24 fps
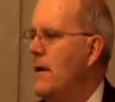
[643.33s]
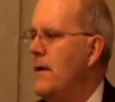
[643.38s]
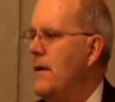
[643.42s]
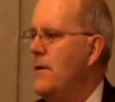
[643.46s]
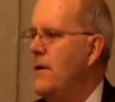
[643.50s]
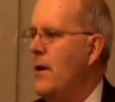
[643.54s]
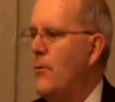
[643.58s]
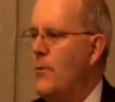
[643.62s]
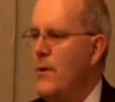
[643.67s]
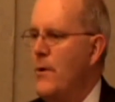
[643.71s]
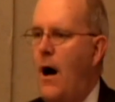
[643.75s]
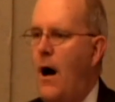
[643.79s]

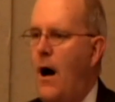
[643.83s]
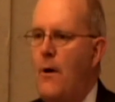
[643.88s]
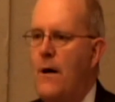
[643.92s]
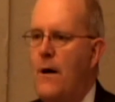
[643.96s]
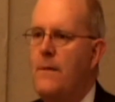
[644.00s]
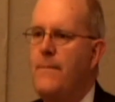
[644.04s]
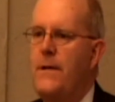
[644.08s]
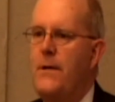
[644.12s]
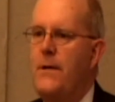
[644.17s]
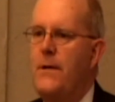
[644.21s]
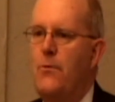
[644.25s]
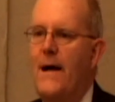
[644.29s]
You know, we all
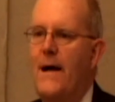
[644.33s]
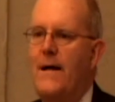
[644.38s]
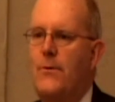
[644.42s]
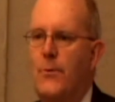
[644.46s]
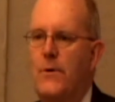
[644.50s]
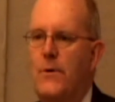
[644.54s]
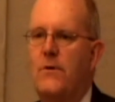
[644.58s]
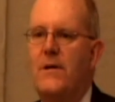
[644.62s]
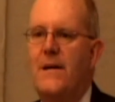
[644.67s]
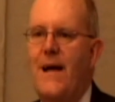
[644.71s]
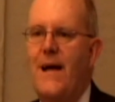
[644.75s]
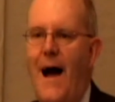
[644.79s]
want to be ranked
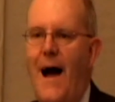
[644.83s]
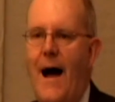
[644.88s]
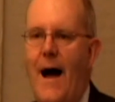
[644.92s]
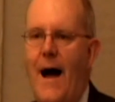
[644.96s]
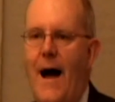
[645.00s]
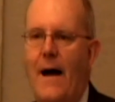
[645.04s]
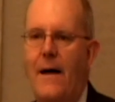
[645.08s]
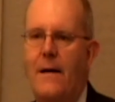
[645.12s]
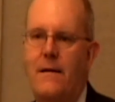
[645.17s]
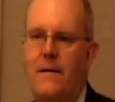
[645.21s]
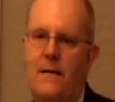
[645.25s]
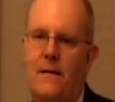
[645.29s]
really
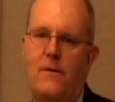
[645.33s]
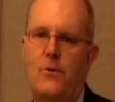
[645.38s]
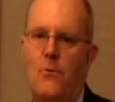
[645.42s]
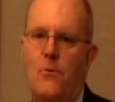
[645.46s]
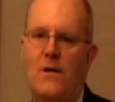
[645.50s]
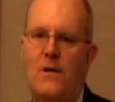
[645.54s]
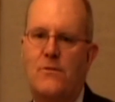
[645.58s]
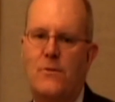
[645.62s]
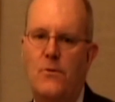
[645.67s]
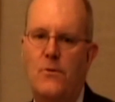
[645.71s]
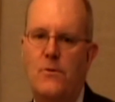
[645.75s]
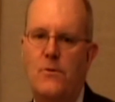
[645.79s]
high in U
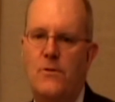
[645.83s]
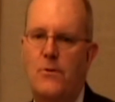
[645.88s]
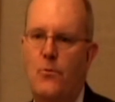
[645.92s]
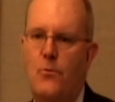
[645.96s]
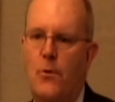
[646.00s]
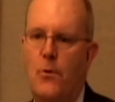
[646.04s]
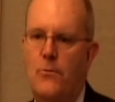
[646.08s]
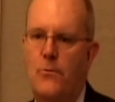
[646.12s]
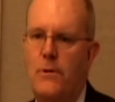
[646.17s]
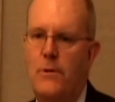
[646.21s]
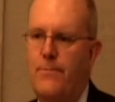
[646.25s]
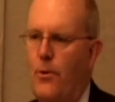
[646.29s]
S News and
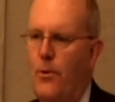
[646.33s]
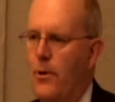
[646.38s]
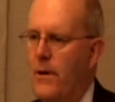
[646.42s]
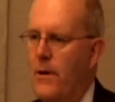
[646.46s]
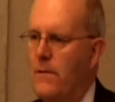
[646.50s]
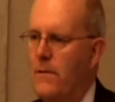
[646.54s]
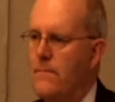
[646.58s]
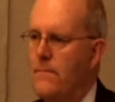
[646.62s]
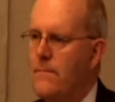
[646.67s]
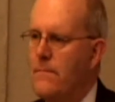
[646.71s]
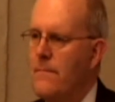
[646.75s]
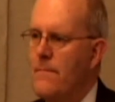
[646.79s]
World
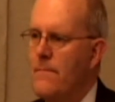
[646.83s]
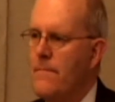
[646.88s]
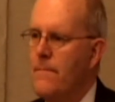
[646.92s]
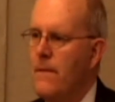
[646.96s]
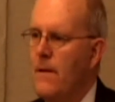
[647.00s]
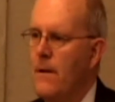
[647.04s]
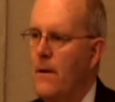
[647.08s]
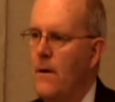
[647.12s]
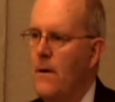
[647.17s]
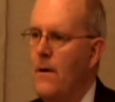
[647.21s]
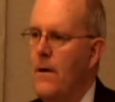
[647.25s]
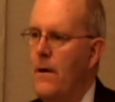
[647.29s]
Report,
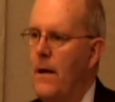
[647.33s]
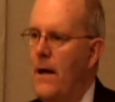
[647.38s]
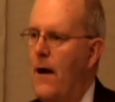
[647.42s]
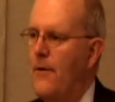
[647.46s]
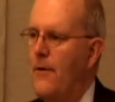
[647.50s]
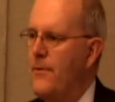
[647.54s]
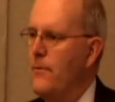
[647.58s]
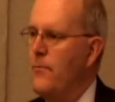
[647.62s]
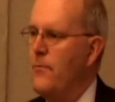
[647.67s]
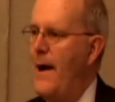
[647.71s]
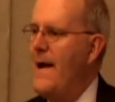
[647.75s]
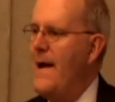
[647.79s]

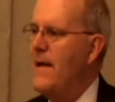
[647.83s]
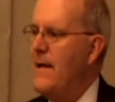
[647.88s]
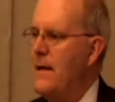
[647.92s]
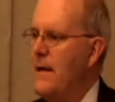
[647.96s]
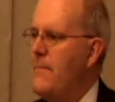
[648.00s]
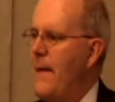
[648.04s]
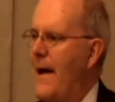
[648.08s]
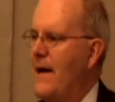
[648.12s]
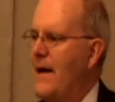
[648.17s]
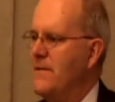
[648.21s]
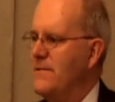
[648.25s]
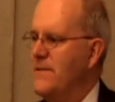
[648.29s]
other ranking
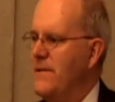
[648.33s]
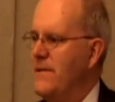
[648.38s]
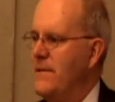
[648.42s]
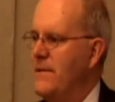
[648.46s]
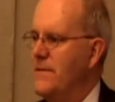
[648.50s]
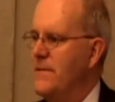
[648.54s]
magazines.